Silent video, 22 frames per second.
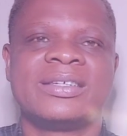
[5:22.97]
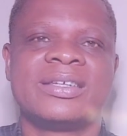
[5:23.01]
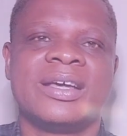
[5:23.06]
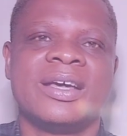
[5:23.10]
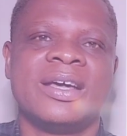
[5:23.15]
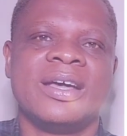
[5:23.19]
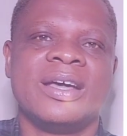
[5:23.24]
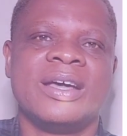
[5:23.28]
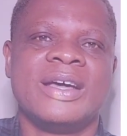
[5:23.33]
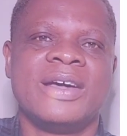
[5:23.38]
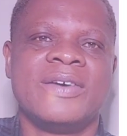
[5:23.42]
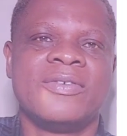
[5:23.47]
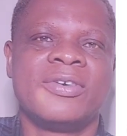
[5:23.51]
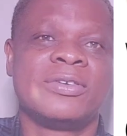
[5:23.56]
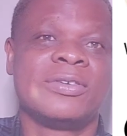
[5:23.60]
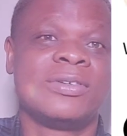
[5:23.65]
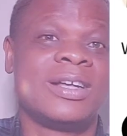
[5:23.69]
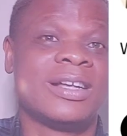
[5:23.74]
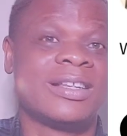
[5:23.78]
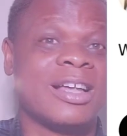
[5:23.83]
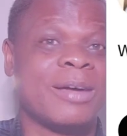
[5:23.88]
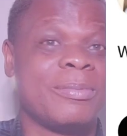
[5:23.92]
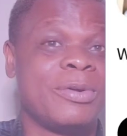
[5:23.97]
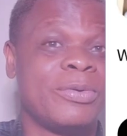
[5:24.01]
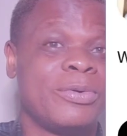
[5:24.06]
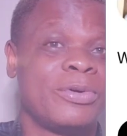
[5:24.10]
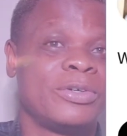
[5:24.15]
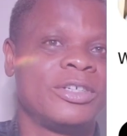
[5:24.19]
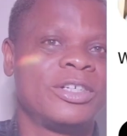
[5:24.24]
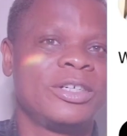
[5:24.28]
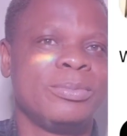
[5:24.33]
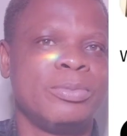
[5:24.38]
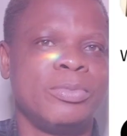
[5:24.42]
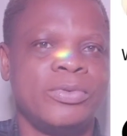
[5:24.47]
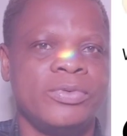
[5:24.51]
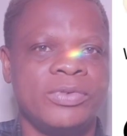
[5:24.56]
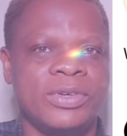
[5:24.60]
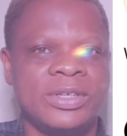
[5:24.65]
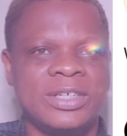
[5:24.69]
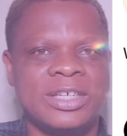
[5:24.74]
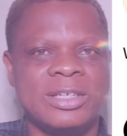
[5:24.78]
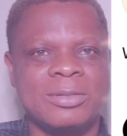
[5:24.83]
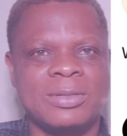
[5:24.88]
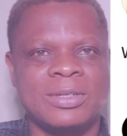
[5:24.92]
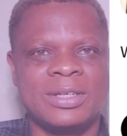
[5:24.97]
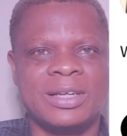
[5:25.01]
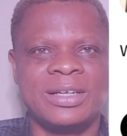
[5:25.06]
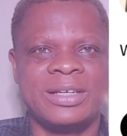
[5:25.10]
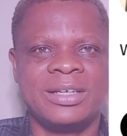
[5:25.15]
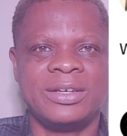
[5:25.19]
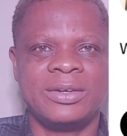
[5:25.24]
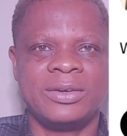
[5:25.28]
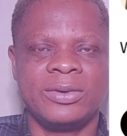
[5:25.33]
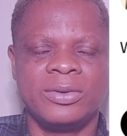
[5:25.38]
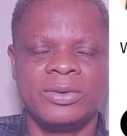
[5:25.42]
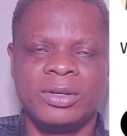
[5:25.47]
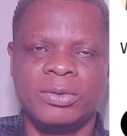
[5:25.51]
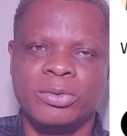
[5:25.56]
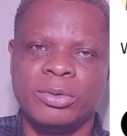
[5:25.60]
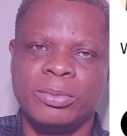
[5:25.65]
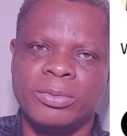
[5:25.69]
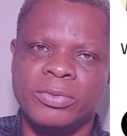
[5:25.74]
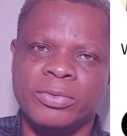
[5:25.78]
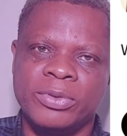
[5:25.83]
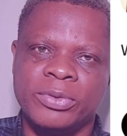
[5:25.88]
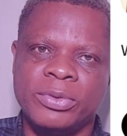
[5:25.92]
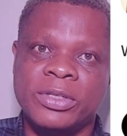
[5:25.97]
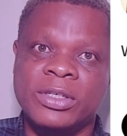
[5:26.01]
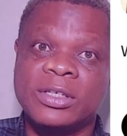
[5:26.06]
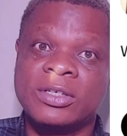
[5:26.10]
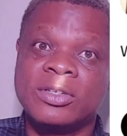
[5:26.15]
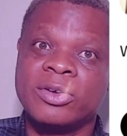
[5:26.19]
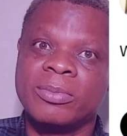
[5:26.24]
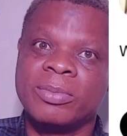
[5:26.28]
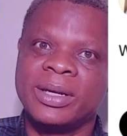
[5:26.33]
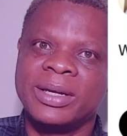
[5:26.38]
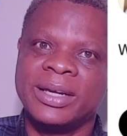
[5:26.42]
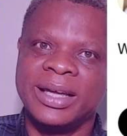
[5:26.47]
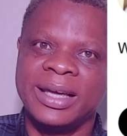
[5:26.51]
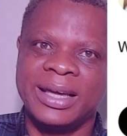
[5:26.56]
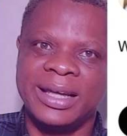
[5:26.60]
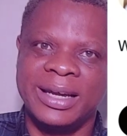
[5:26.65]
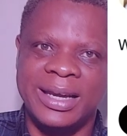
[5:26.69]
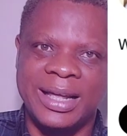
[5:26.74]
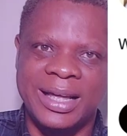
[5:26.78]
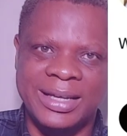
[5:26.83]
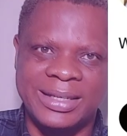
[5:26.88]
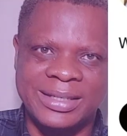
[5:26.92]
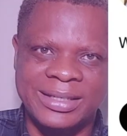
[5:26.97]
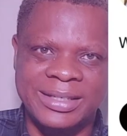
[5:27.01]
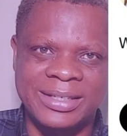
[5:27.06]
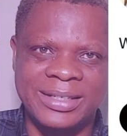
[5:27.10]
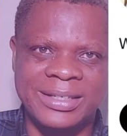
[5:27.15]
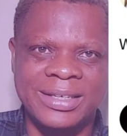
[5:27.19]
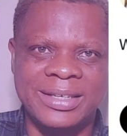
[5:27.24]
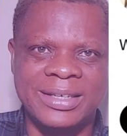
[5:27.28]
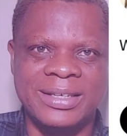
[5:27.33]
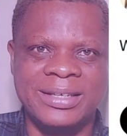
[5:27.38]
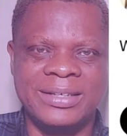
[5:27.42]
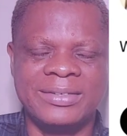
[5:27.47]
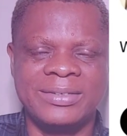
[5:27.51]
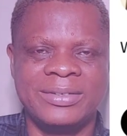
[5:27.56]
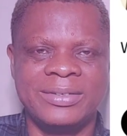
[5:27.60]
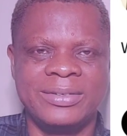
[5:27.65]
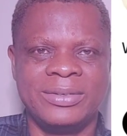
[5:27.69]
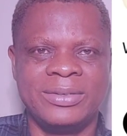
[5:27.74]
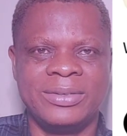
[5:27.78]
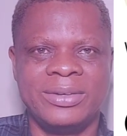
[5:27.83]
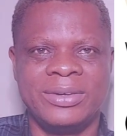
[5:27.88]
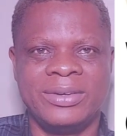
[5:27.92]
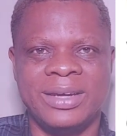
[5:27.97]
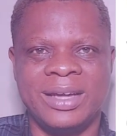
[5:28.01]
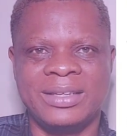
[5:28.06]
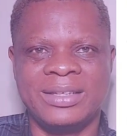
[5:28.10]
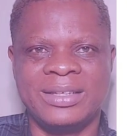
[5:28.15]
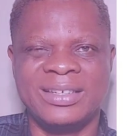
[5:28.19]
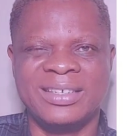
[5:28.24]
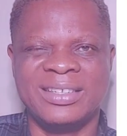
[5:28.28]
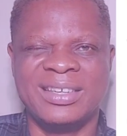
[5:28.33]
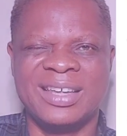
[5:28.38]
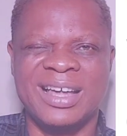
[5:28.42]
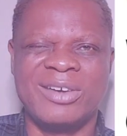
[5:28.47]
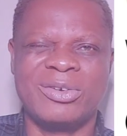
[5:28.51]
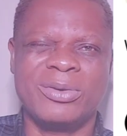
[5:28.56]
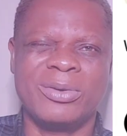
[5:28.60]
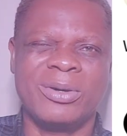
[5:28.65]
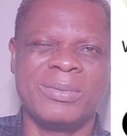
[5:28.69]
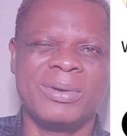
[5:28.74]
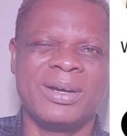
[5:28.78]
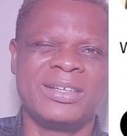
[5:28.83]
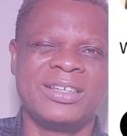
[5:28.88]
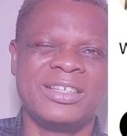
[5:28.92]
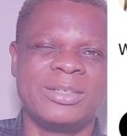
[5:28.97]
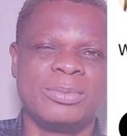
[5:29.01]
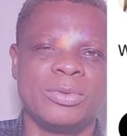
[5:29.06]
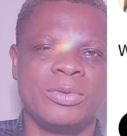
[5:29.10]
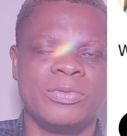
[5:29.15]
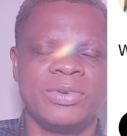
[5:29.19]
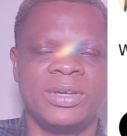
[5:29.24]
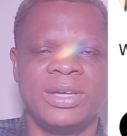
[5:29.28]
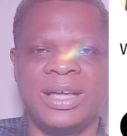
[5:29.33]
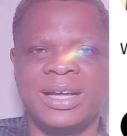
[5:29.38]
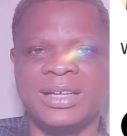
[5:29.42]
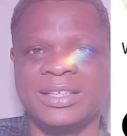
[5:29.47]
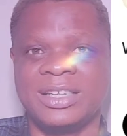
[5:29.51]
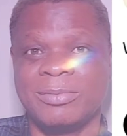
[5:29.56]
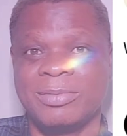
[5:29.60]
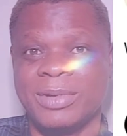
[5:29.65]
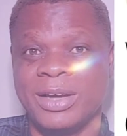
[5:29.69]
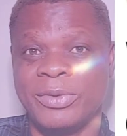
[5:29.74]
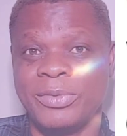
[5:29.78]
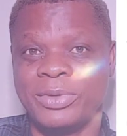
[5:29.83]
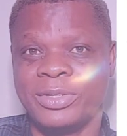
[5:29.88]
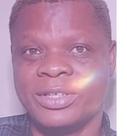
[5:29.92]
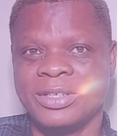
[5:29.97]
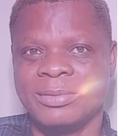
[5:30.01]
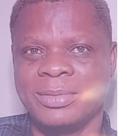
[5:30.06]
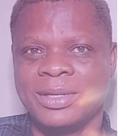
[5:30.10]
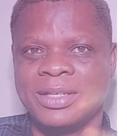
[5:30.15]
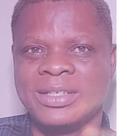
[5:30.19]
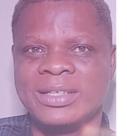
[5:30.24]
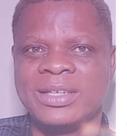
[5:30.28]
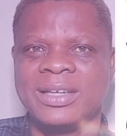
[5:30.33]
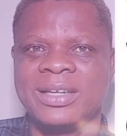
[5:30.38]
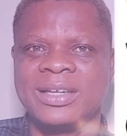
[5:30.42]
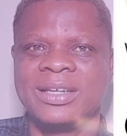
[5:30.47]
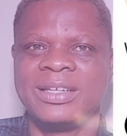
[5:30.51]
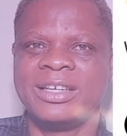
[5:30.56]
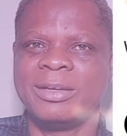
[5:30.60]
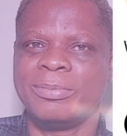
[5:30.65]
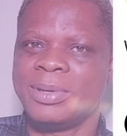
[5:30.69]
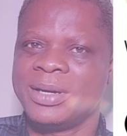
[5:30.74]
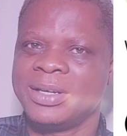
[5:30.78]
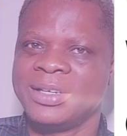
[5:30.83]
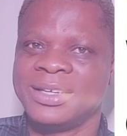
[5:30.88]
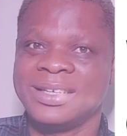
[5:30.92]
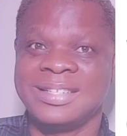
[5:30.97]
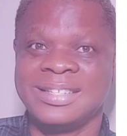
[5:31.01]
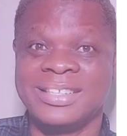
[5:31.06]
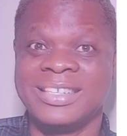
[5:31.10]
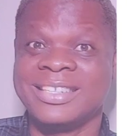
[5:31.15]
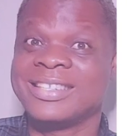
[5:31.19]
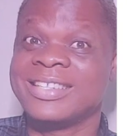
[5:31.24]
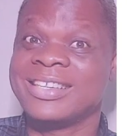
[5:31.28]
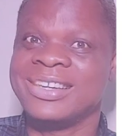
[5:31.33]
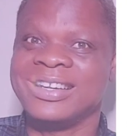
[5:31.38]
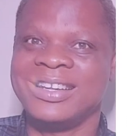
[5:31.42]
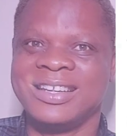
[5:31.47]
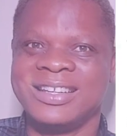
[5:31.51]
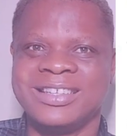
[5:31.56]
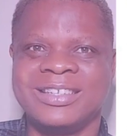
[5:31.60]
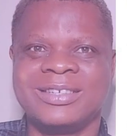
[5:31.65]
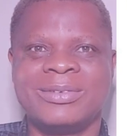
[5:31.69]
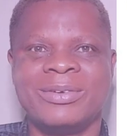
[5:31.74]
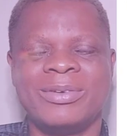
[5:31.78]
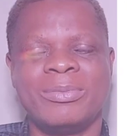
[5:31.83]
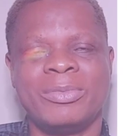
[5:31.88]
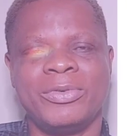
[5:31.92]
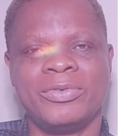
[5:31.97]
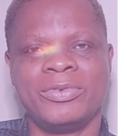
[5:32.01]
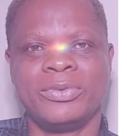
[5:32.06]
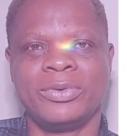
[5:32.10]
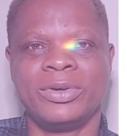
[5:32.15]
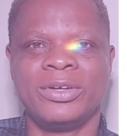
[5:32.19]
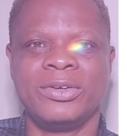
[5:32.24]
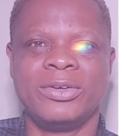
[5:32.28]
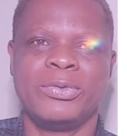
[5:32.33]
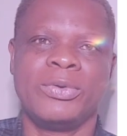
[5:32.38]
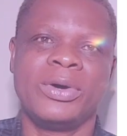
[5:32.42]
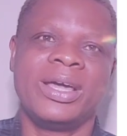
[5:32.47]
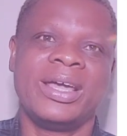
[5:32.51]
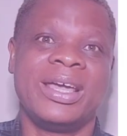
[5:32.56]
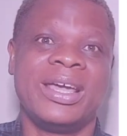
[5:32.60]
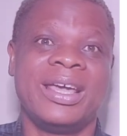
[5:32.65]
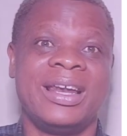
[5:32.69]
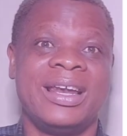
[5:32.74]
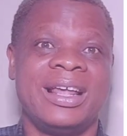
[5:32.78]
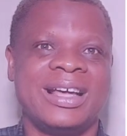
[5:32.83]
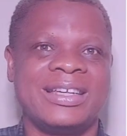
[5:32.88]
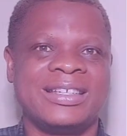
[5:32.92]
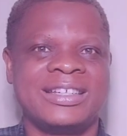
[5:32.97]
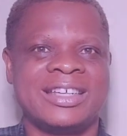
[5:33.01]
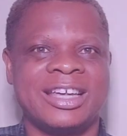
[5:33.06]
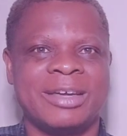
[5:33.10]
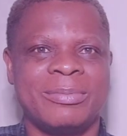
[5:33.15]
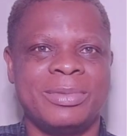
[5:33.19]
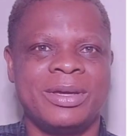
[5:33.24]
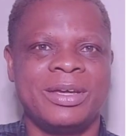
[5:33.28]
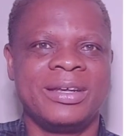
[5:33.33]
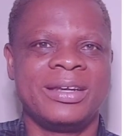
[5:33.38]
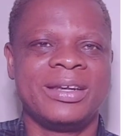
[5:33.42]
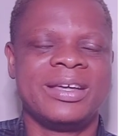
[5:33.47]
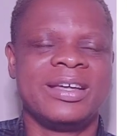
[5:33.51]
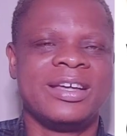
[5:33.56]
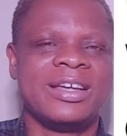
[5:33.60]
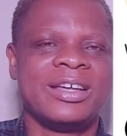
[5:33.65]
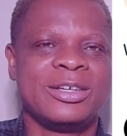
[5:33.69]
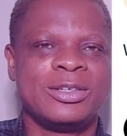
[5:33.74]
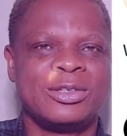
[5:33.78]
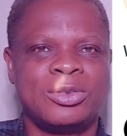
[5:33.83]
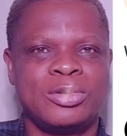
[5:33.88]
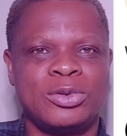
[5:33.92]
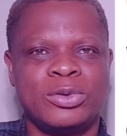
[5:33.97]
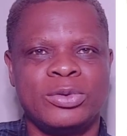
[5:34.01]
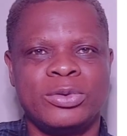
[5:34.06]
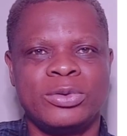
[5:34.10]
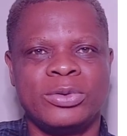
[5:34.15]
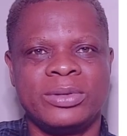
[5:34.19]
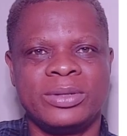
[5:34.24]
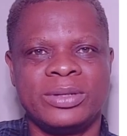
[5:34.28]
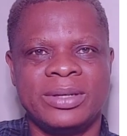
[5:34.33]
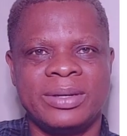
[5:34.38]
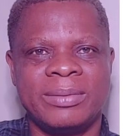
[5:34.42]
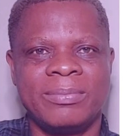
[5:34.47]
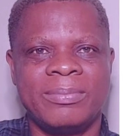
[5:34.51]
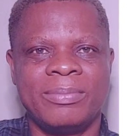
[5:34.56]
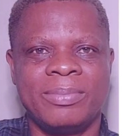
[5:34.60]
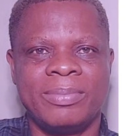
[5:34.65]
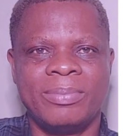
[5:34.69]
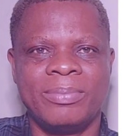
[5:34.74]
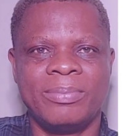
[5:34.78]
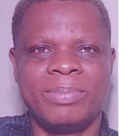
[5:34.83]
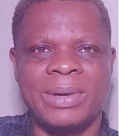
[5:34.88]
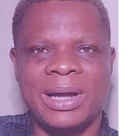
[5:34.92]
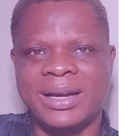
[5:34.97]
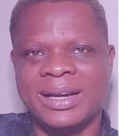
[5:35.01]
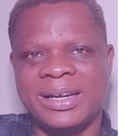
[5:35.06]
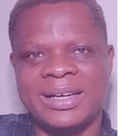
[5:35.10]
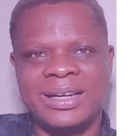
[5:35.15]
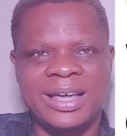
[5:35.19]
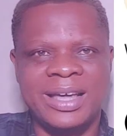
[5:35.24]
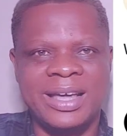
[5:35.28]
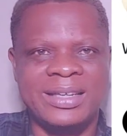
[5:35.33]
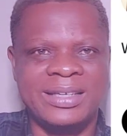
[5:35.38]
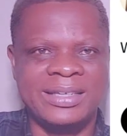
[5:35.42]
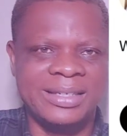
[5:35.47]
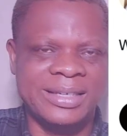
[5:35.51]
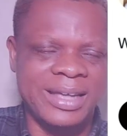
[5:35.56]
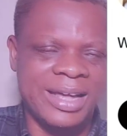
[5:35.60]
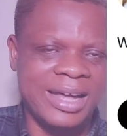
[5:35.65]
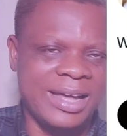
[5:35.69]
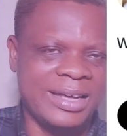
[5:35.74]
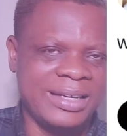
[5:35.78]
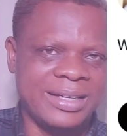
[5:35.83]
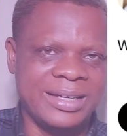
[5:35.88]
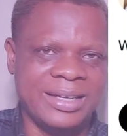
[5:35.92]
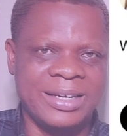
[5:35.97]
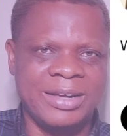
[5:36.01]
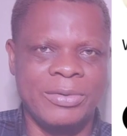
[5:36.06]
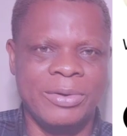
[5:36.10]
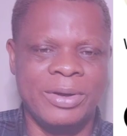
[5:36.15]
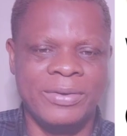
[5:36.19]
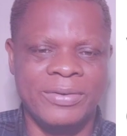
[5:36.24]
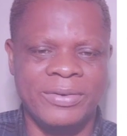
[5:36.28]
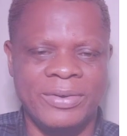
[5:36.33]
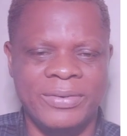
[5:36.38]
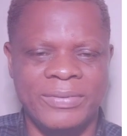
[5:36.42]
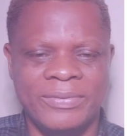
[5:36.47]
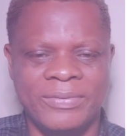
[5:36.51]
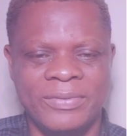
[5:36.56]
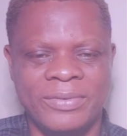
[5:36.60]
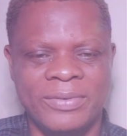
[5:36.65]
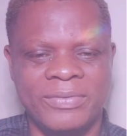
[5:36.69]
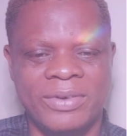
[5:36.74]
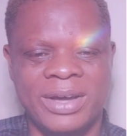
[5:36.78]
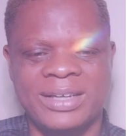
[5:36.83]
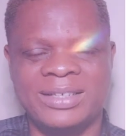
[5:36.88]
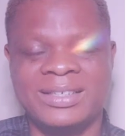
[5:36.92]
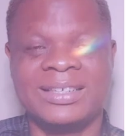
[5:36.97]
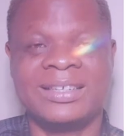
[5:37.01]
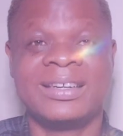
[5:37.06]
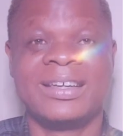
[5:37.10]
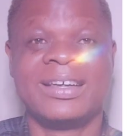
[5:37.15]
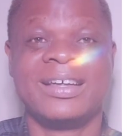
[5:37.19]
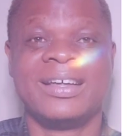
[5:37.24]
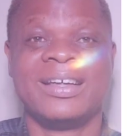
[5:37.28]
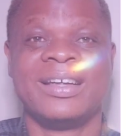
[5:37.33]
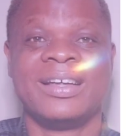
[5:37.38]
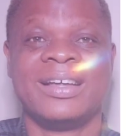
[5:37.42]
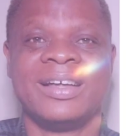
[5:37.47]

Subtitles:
States? For those that have been watching movies, especially the Hollywood movie, we see so many aliens in the United States. I can remember this movie acted by Will Smith, Independence Day. It's a lit movie where aliens came in to planet Earth and they were fighting.